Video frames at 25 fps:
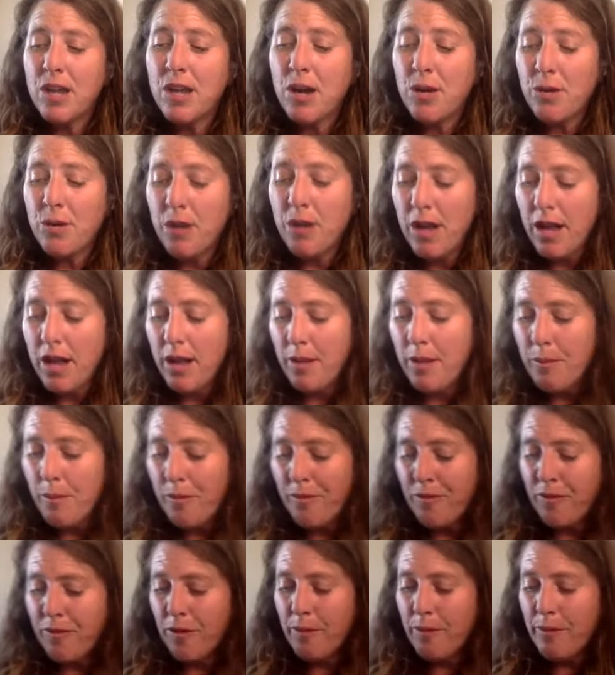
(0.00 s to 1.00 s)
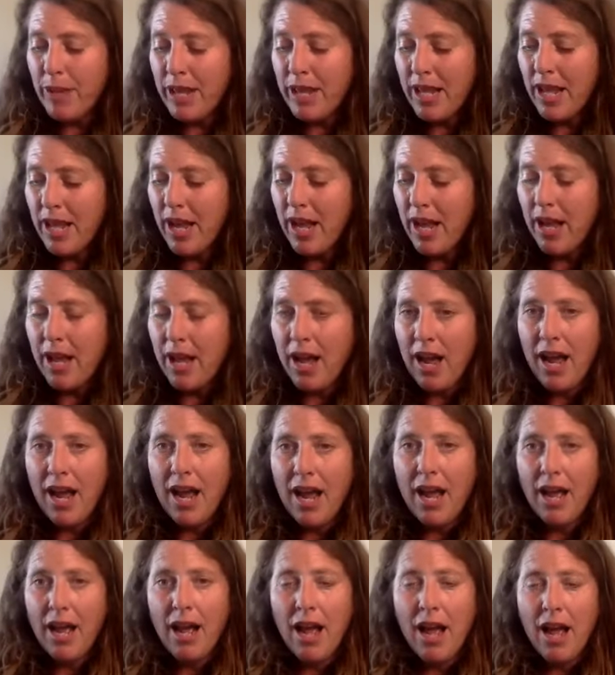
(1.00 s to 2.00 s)
So for me,
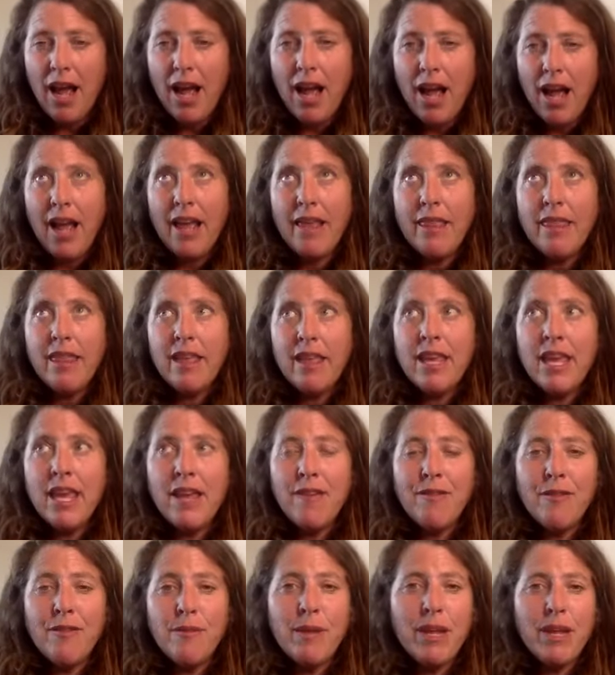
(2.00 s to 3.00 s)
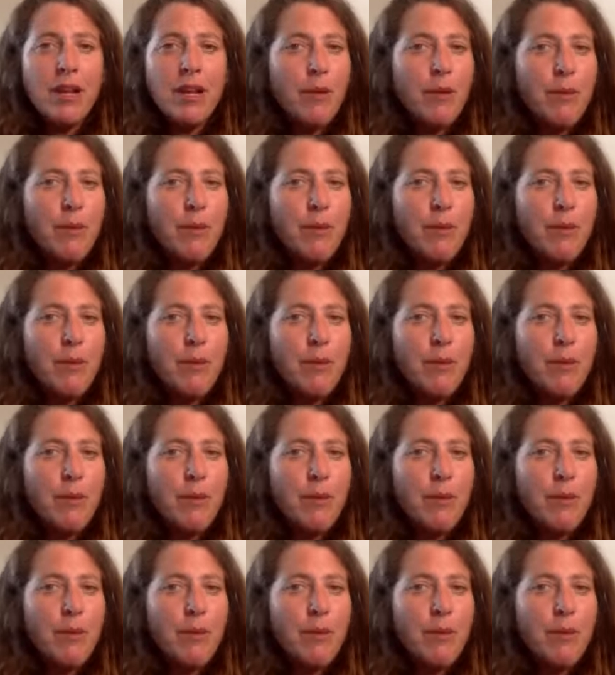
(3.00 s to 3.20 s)
I the key for me,